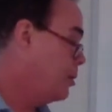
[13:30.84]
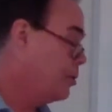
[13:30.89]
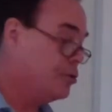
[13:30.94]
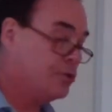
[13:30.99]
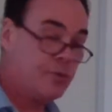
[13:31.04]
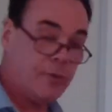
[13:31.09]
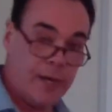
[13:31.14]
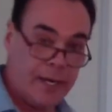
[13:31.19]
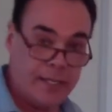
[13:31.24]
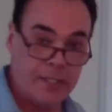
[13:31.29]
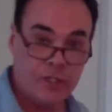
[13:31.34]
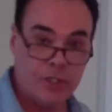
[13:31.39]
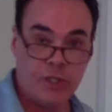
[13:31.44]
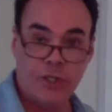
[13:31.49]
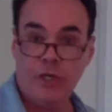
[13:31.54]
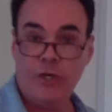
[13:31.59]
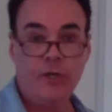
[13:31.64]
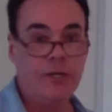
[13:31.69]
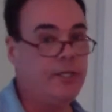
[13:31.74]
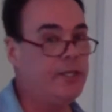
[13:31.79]
trading
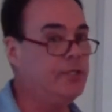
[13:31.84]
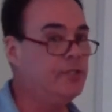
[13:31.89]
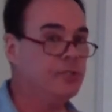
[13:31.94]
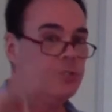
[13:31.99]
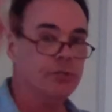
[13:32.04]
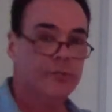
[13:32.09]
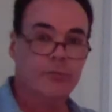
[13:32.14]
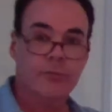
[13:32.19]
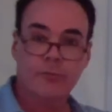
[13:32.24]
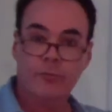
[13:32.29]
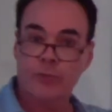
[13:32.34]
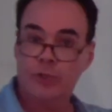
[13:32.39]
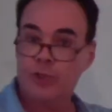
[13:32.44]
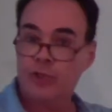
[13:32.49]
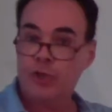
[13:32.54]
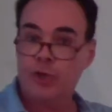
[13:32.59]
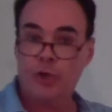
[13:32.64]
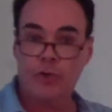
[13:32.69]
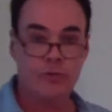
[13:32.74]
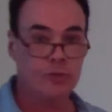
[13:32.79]
securities, we'll
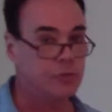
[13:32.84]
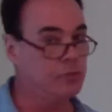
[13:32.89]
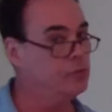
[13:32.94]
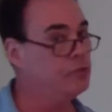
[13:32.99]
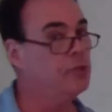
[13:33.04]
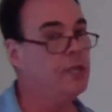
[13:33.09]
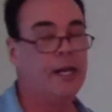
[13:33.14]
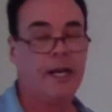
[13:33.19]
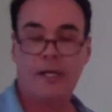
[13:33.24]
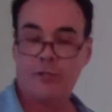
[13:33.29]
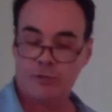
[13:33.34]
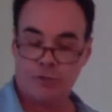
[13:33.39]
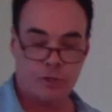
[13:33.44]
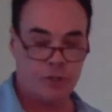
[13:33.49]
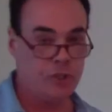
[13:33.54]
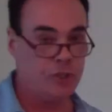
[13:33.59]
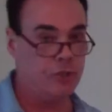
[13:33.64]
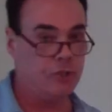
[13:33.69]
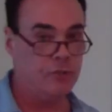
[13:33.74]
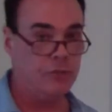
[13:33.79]
show an extra
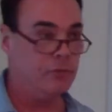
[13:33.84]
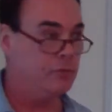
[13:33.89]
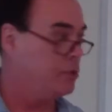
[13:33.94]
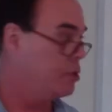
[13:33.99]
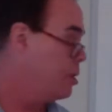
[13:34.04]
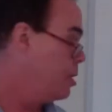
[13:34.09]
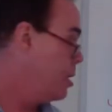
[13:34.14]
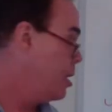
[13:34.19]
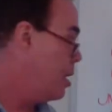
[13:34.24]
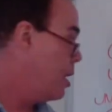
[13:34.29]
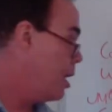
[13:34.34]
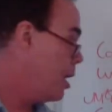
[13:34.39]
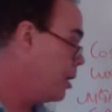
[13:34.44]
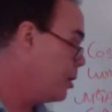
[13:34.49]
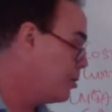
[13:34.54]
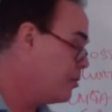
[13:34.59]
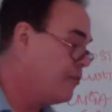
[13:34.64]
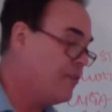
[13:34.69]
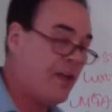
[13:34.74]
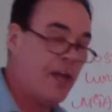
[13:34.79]
2.
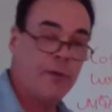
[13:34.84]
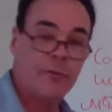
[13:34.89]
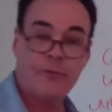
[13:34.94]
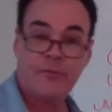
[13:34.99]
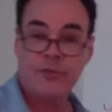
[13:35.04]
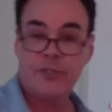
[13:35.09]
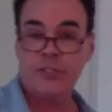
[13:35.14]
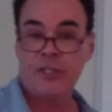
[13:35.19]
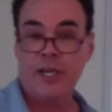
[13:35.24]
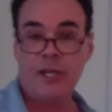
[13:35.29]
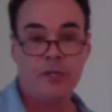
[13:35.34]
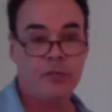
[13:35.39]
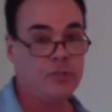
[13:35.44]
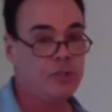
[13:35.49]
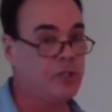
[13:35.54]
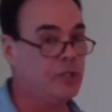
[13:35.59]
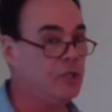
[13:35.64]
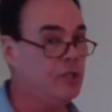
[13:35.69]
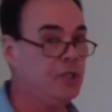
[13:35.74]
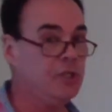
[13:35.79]
Under available for sale
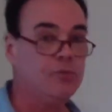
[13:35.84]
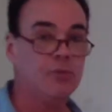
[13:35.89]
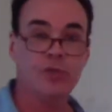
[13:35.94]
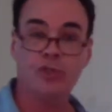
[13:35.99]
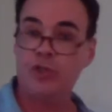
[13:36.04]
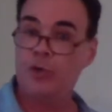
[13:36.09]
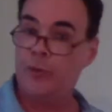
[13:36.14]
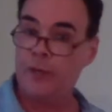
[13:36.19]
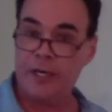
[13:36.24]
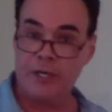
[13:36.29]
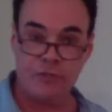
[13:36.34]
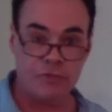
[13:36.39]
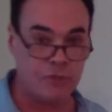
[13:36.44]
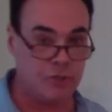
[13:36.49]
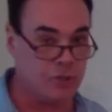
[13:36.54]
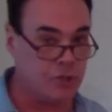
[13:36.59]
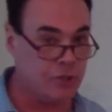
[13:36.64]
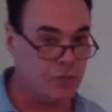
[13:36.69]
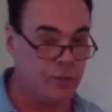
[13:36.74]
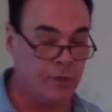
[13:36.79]
securities, we'll show an
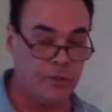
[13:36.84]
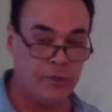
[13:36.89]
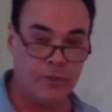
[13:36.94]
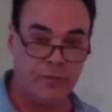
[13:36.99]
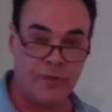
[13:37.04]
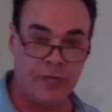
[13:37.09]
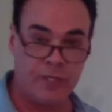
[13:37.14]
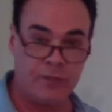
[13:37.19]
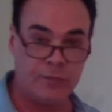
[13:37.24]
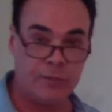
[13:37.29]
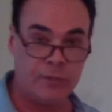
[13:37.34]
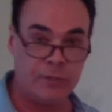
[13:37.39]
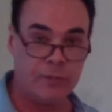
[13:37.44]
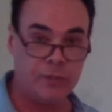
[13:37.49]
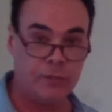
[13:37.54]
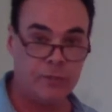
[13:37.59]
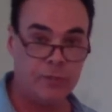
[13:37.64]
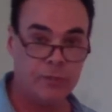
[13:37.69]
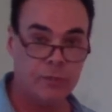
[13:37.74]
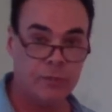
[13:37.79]
extra 2 under
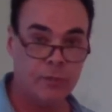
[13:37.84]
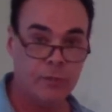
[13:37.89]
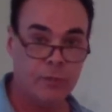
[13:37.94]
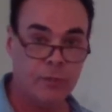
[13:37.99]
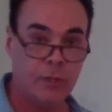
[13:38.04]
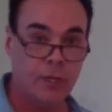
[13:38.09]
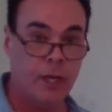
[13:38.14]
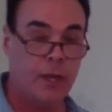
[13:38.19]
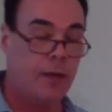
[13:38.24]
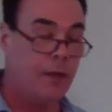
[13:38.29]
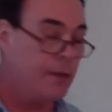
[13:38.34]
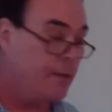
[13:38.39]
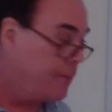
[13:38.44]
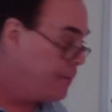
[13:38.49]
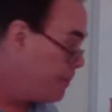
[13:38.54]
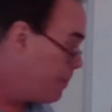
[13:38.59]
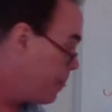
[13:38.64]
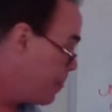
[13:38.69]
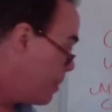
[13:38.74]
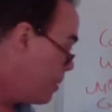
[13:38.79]
investments.
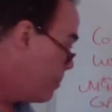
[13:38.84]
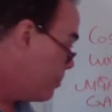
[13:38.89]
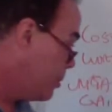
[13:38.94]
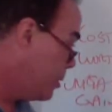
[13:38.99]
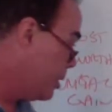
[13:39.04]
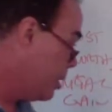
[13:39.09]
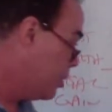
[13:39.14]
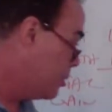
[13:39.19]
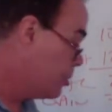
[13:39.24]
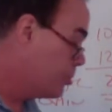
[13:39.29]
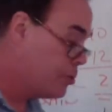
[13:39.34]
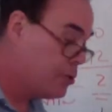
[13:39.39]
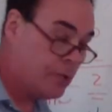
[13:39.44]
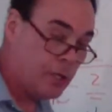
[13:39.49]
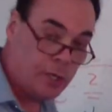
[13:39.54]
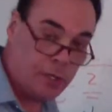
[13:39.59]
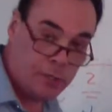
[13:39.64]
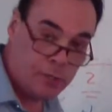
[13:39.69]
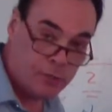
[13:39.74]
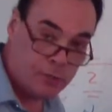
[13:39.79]
But under
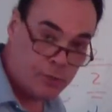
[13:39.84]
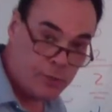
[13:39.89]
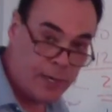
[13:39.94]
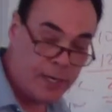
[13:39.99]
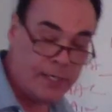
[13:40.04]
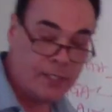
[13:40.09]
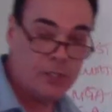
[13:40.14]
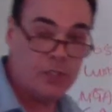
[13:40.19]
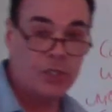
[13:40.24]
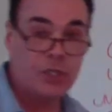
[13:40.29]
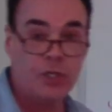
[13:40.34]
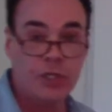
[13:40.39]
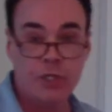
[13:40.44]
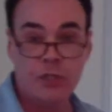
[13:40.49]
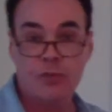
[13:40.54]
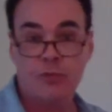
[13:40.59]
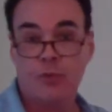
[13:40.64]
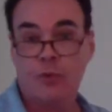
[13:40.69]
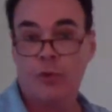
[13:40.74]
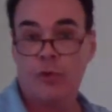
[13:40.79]
the trading
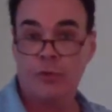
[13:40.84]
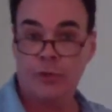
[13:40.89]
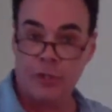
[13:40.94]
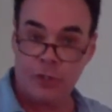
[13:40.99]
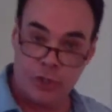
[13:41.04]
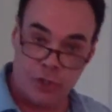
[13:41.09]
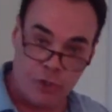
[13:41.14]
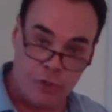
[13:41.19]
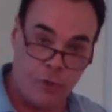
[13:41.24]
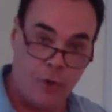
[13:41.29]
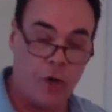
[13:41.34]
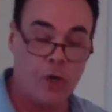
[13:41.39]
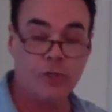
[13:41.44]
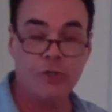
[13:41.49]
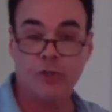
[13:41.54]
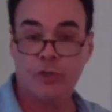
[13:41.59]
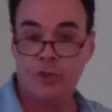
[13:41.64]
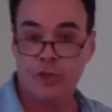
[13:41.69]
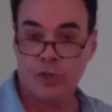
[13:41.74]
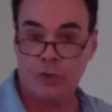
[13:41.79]
securities rule, the 2
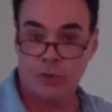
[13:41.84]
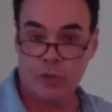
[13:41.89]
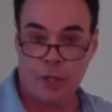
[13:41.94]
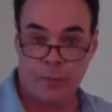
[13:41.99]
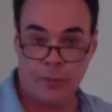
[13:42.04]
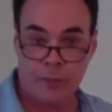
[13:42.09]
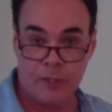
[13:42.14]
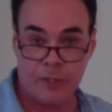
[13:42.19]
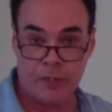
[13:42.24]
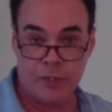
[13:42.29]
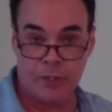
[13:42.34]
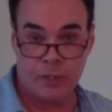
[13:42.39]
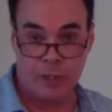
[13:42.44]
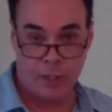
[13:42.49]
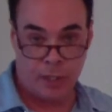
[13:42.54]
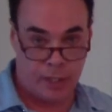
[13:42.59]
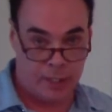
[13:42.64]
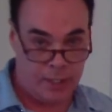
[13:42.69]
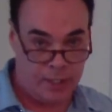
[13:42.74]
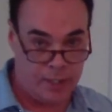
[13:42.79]
also shows up as
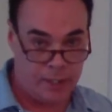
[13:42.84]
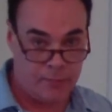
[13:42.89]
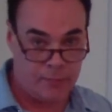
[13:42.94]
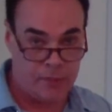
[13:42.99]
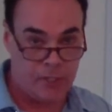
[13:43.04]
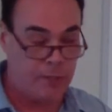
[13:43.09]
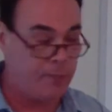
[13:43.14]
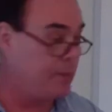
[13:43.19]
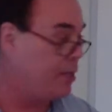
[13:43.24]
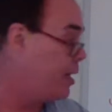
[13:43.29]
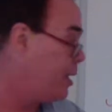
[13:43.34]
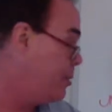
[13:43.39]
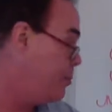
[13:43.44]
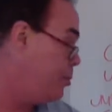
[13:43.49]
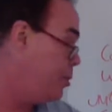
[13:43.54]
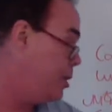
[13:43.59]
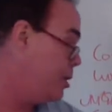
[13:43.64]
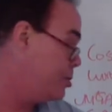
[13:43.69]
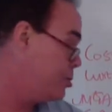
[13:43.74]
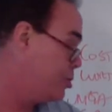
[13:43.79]
an income statement item,
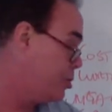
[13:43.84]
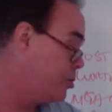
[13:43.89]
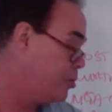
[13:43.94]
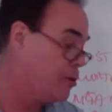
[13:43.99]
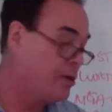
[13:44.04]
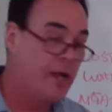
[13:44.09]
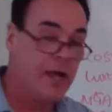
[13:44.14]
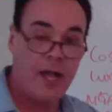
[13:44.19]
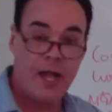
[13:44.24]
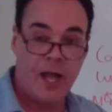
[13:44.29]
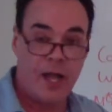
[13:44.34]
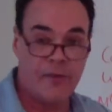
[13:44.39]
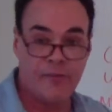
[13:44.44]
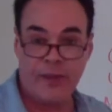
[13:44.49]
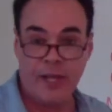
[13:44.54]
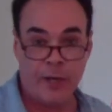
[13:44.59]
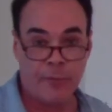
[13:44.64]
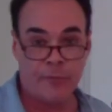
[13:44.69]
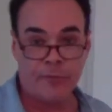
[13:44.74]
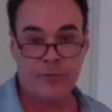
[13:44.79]
whereas under
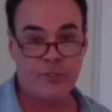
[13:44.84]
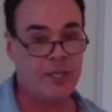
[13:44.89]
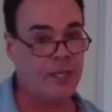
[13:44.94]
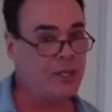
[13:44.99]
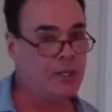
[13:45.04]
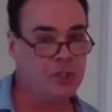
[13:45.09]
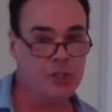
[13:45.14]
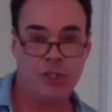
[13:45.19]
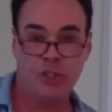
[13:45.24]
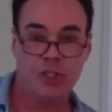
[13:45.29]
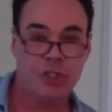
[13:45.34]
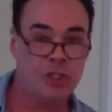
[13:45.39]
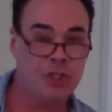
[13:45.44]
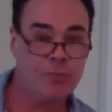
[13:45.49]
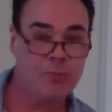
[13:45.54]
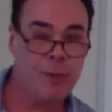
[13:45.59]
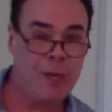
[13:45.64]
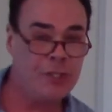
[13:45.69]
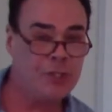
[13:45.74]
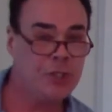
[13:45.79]
available for sale, it's just a
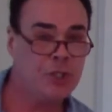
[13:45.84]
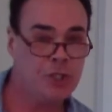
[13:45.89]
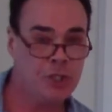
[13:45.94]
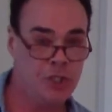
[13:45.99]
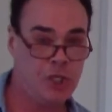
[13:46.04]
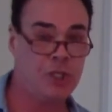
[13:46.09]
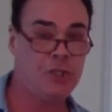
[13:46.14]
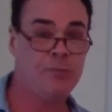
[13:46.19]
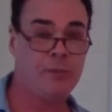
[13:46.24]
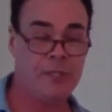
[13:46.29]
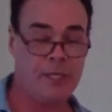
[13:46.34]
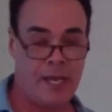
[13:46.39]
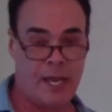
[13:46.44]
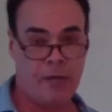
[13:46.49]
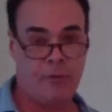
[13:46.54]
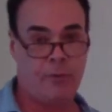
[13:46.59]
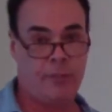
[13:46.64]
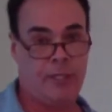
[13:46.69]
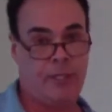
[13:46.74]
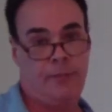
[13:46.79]
special adjustment to
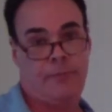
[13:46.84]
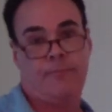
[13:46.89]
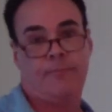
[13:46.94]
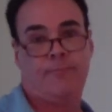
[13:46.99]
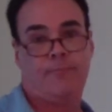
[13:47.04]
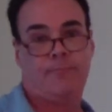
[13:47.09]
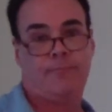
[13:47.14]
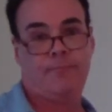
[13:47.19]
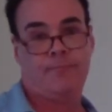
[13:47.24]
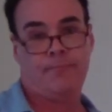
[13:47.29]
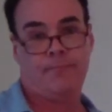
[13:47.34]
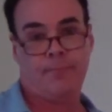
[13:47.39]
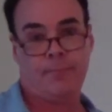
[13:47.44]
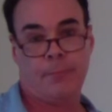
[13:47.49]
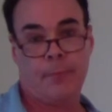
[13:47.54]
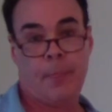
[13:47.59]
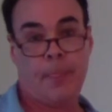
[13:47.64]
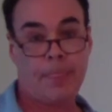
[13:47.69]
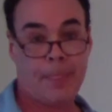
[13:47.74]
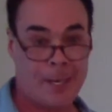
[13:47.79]
equity.
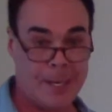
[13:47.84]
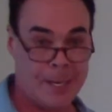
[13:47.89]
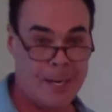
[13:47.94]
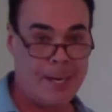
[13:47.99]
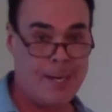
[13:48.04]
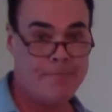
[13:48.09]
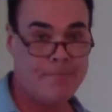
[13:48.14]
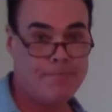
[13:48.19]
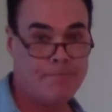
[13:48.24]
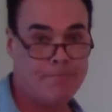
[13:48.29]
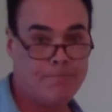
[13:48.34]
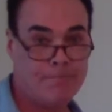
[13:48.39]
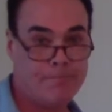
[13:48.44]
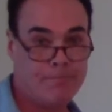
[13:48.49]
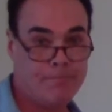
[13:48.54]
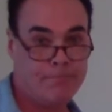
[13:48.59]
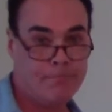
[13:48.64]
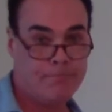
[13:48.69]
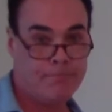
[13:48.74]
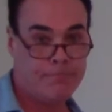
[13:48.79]
All right?
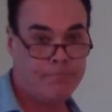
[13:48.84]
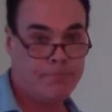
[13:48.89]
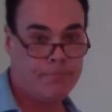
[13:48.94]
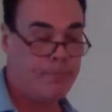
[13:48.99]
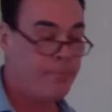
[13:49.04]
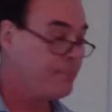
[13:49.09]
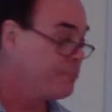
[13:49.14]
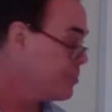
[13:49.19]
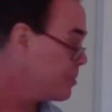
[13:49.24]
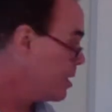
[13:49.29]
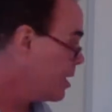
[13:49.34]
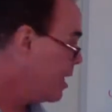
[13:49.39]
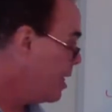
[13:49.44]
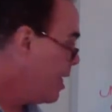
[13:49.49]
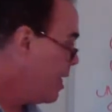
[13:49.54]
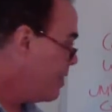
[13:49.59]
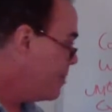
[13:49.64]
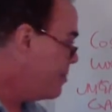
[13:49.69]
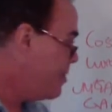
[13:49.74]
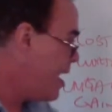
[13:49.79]

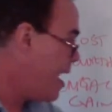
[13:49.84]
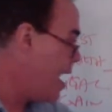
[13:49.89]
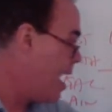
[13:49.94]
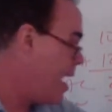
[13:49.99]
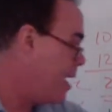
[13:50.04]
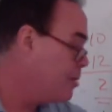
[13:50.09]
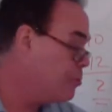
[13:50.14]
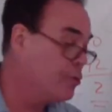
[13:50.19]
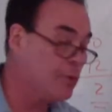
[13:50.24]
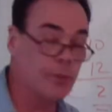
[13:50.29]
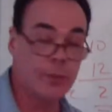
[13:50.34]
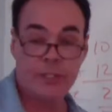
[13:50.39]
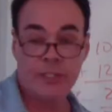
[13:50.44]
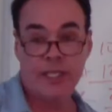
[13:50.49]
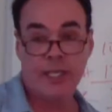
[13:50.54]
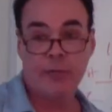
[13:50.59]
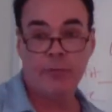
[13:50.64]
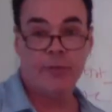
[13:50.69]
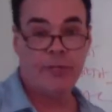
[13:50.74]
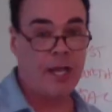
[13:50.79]
Then, when we're
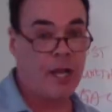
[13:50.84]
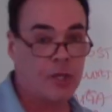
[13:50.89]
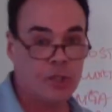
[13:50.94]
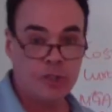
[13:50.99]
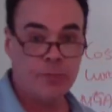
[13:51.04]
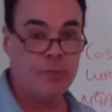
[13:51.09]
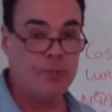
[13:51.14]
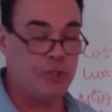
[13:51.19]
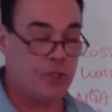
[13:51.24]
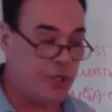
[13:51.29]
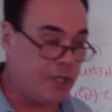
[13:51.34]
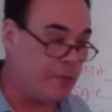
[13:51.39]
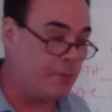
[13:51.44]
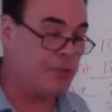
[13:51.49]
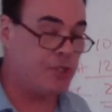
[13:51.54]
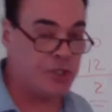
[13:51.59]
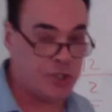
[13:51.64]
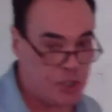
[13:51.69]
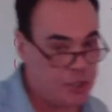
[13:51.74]
dealing with held to maturity, which is